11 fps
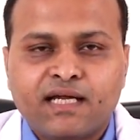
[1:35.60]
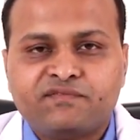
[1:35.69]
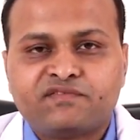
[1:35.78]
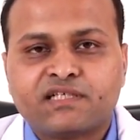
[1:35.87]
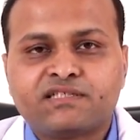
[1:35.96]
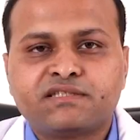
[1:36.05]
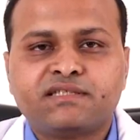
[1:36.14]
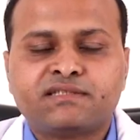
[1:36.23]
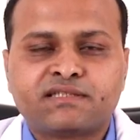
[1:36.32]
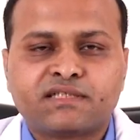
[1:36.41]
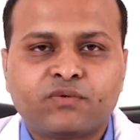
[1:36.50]
and if surgery
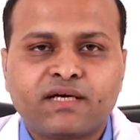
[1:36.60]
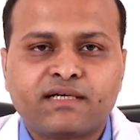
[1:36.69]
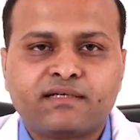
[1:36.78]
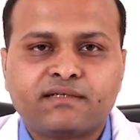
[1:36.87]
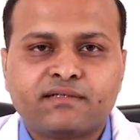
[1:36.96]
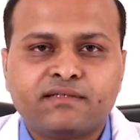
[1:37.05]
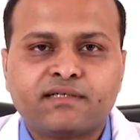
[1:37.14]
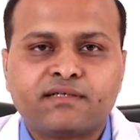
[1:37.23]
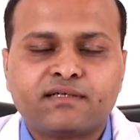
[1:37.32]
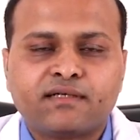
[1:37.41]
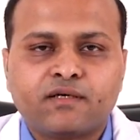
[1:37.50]
is required, there
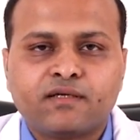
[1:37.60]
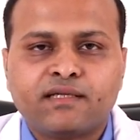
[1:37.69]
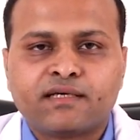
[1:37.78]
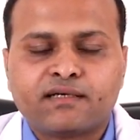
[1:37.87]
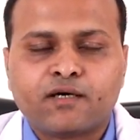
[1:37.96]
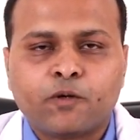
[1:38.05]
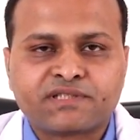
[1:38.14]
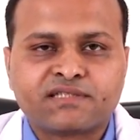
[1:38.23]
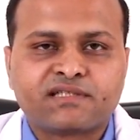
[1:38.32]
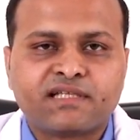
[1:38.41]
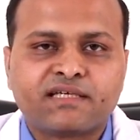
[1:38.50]
are like
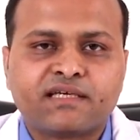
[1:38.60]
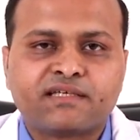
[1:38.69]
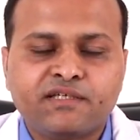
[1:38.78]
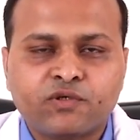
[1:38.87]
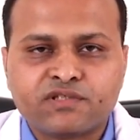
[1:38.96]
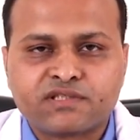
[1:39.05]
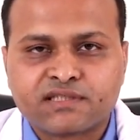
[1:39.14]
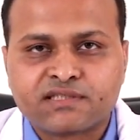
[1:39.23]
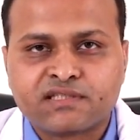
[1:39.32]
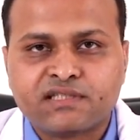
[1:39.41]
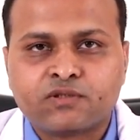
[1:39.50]
options like a keyhole
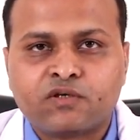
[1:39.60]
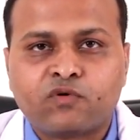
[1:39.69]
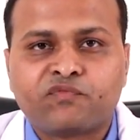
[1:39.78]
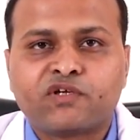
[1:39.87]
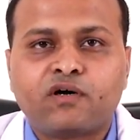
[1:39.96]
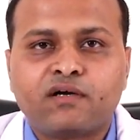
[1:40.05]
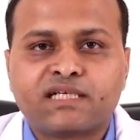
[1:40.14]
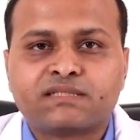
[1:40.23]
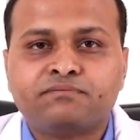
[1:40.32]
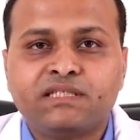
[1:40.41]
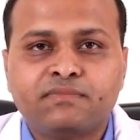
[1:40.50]
surgery or what we call
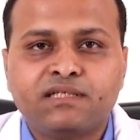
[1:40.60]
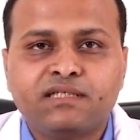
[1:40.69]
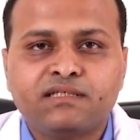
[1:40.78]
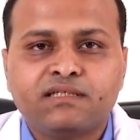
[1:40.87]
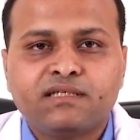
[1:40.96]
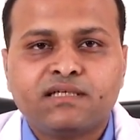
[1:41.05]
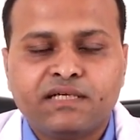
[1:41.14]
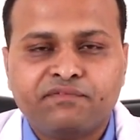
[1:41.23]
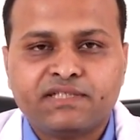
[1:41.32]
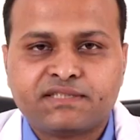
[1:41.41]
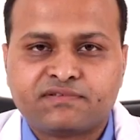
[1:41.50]
as minimally
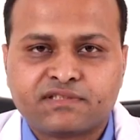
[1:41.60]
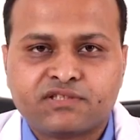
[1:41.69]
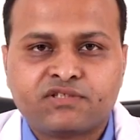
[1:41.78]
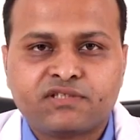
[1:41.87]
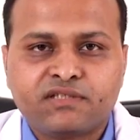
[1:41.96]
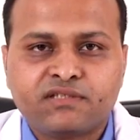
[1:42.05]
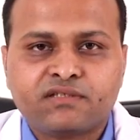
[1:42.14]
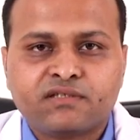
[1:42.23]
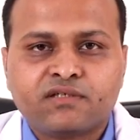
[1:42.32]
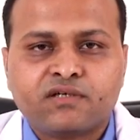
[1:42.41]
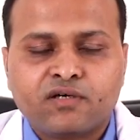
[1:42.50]
invasive surgery,
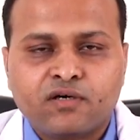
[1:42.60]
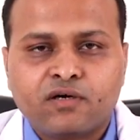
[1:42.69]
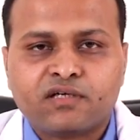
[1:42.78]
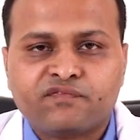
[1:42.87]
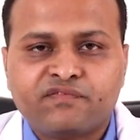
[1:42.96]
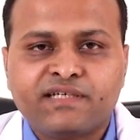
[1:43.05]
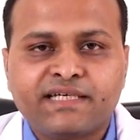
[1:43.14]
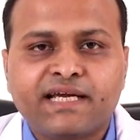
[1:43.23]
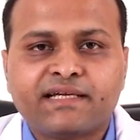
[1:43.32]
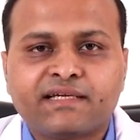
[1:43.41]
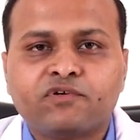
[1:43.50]
or if
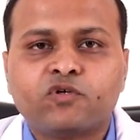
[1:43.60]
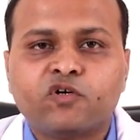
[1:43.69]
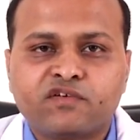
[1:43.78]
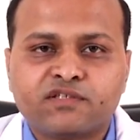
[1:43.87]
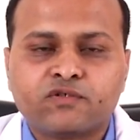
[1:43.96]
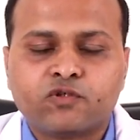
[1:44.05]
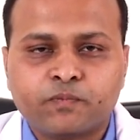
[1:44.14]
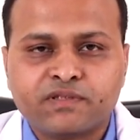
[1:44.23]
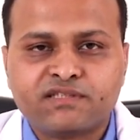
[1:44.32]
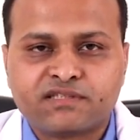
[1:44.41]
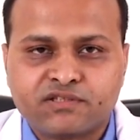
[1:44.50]
indicated, we'll go for the
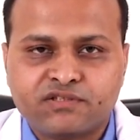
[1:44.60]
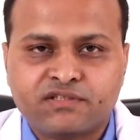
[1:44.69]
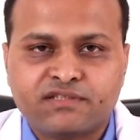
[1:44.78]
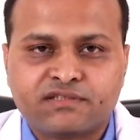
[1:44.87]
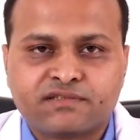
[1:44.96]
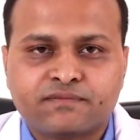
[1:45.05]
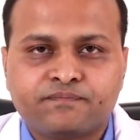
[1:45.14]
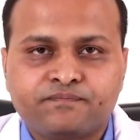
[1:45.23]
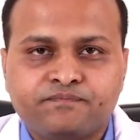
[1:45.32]
open surgeries.